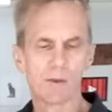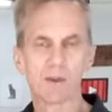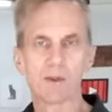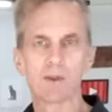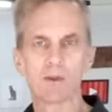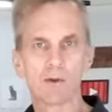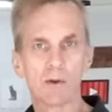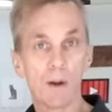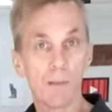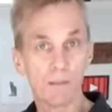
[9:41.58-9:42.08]

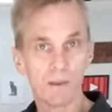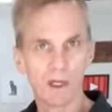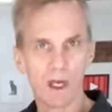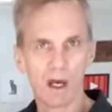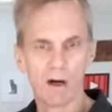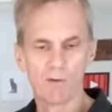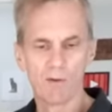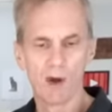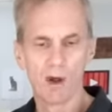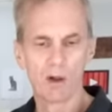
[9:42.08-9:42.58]
strips
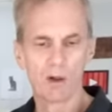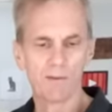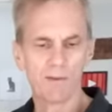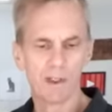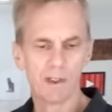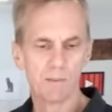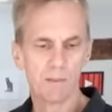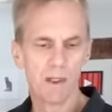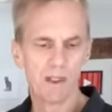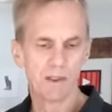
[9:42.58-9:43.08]
out of all of
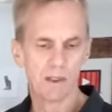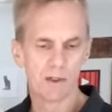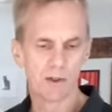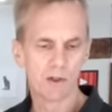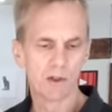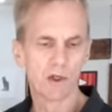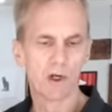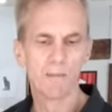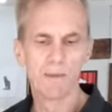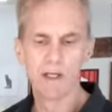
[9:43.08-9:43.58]
these pieces.
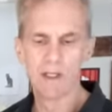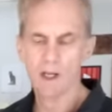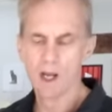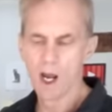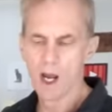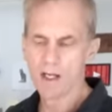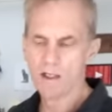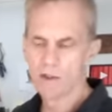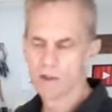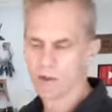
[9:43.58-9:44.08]
There's going to be
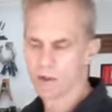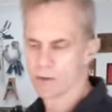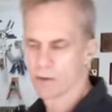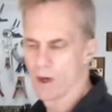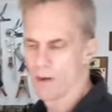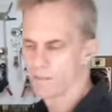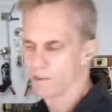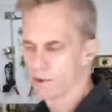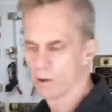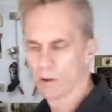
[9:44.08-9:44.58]
9 strips.